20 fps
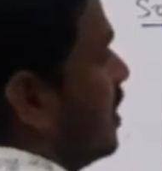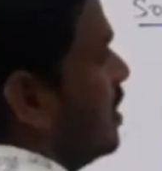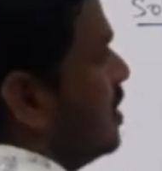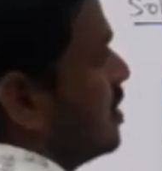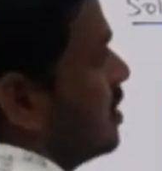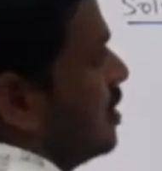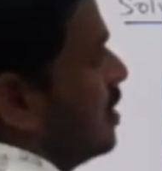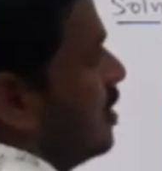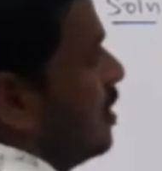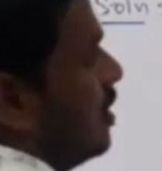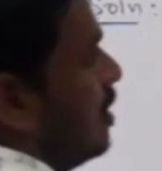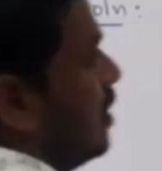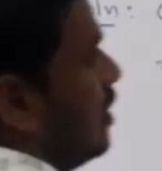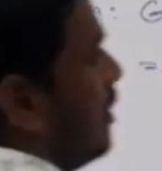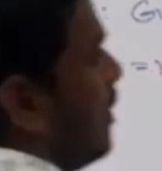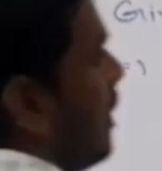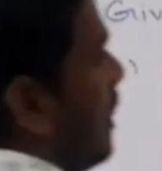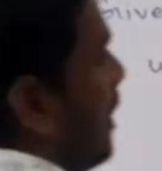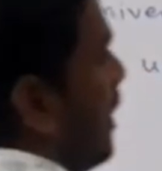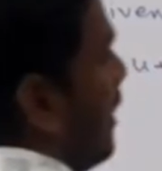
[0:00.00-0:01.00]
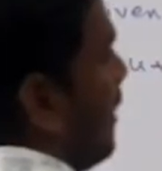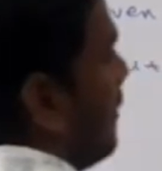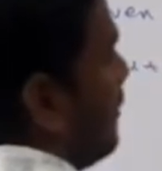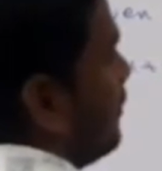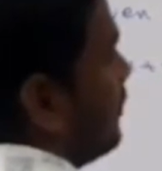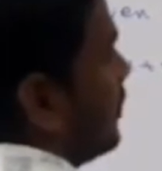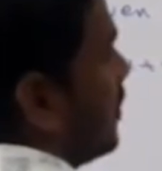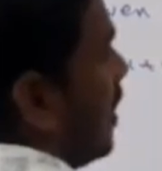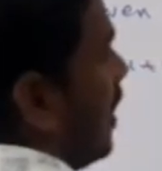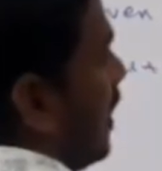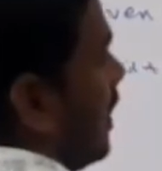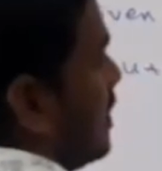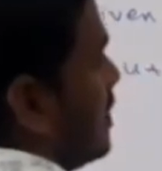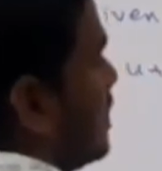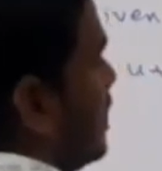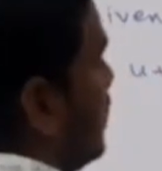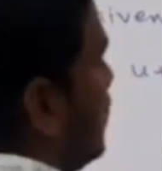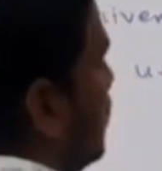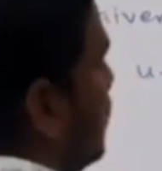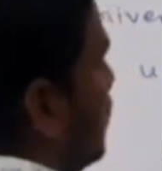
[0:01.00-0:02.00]
it,
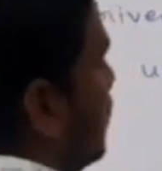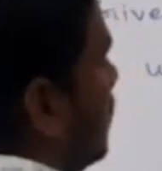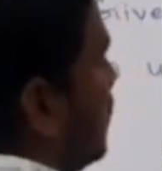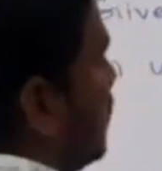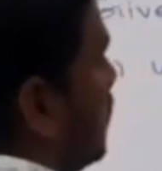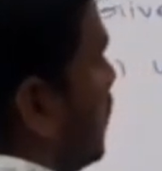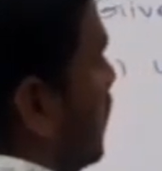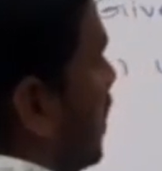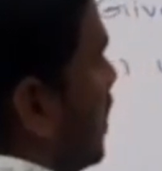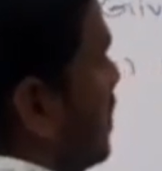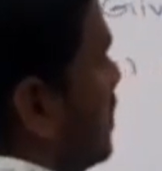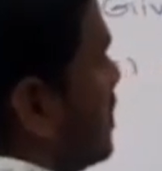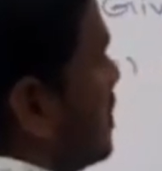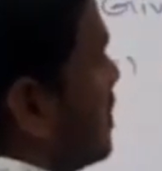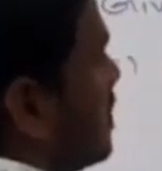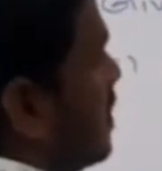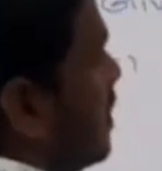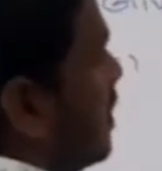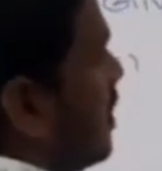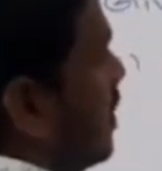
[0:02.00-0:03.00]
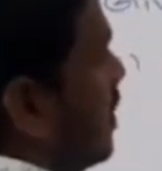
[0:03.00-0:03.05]
x into 2x